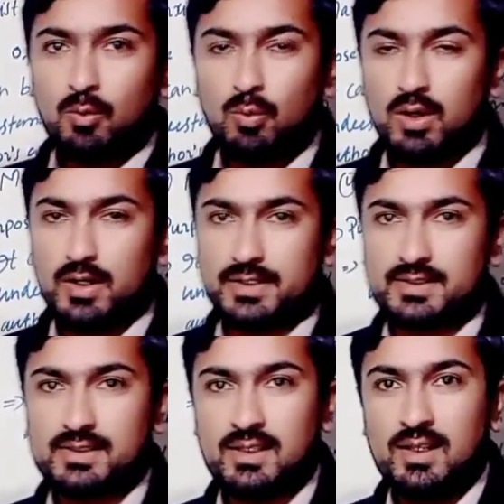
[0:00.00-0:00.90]

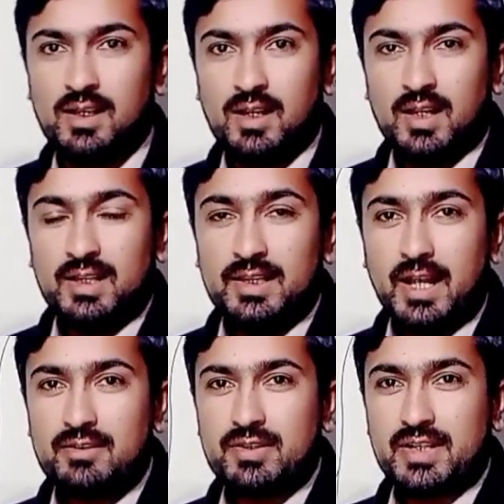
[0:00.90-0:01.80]
works.
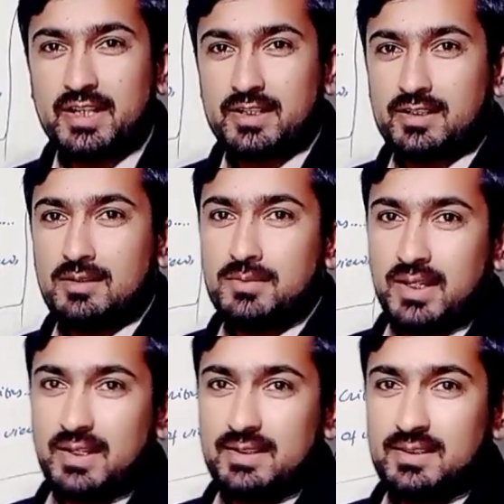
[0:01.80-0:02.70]
Literary criticism
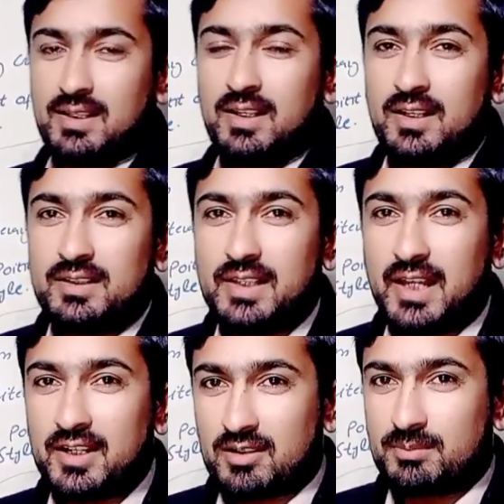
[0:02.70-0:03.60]
is
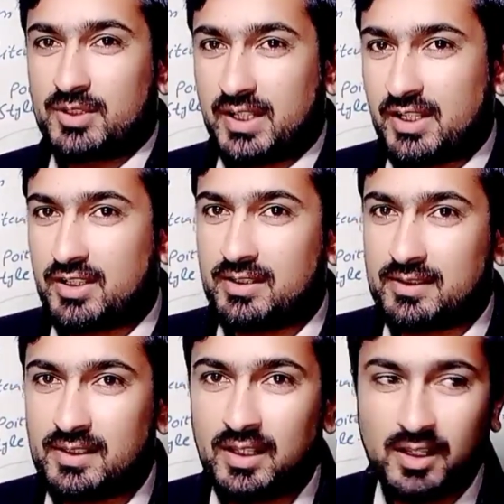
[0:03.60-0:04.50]
the
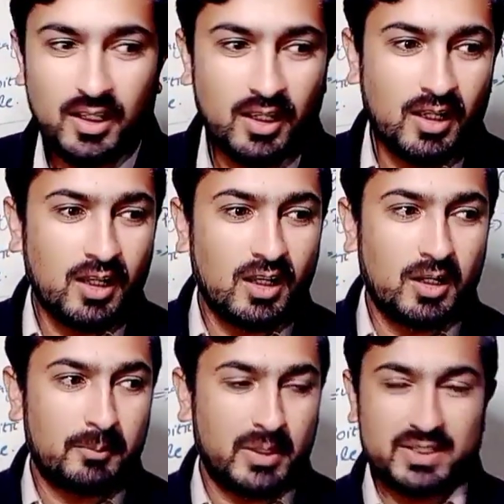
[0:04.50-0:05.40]
interpretations,
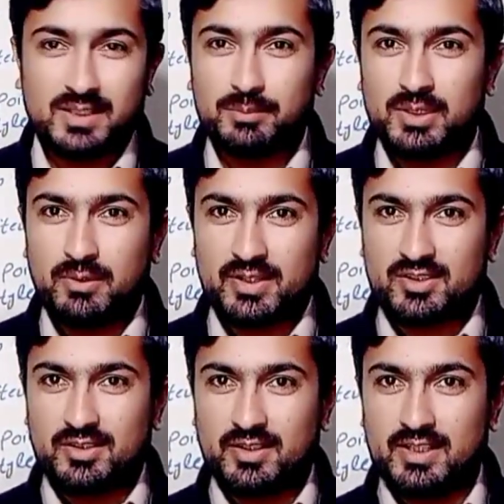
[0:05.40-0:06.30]
for example, you are
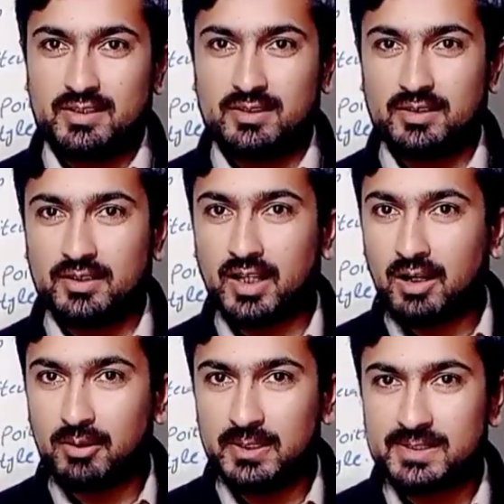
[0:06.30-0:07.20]
studying
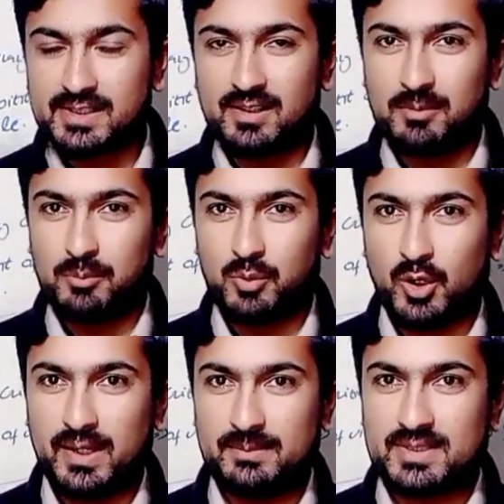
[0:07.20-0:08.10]
novels,
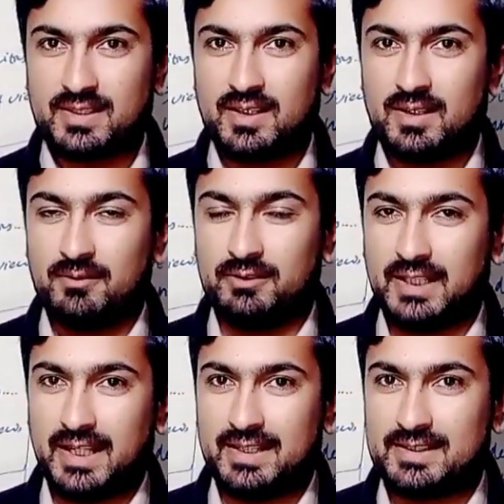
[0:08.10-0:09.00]
poems,
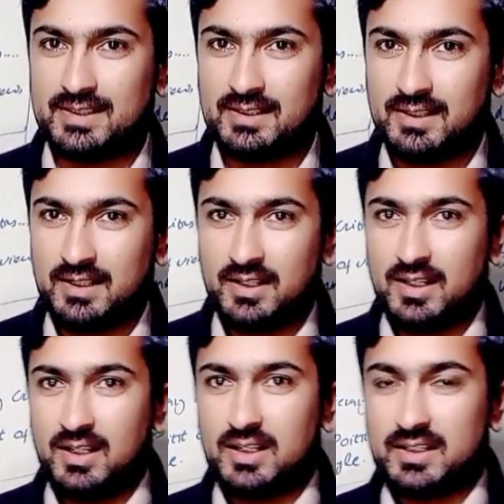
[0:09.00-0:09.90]
plays,
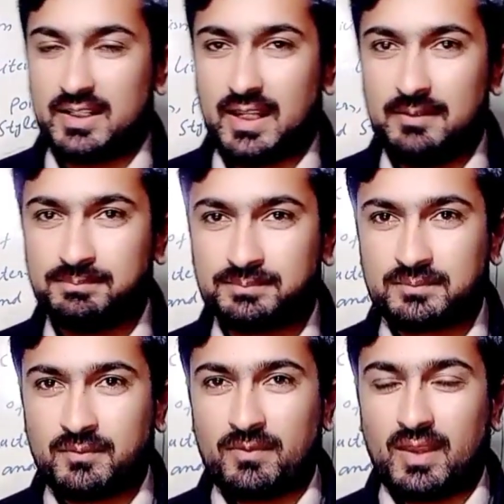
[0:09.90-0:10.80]
okay,
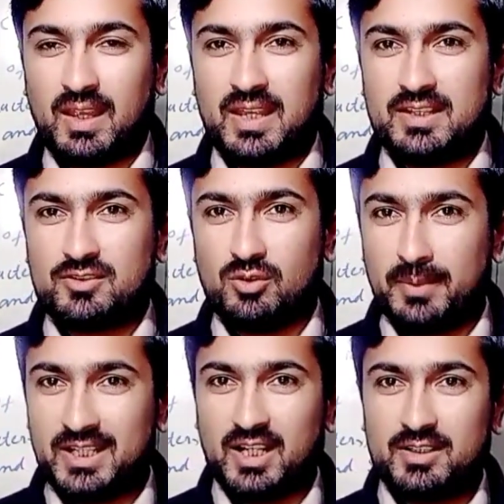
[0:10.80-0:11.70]
and so
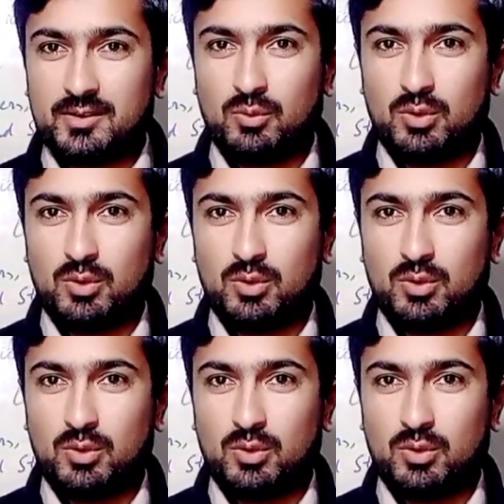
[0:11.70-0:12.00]
many other